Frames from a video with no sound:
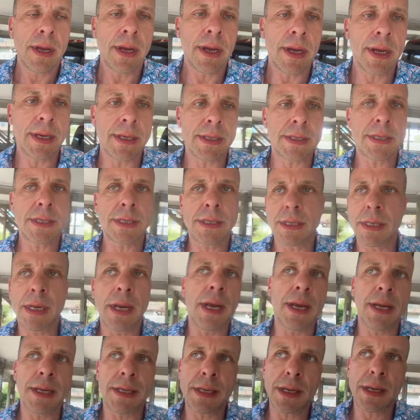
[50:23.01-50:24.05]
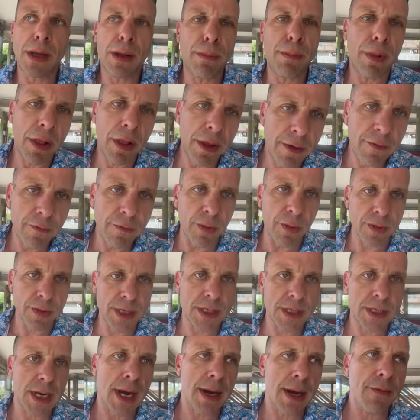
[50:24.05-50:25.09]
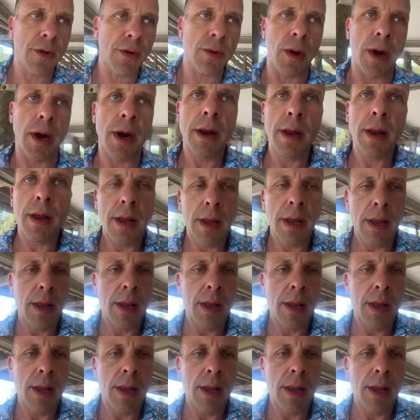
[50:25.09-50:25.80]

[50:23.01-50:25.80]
It's unbelievable, just everywhere.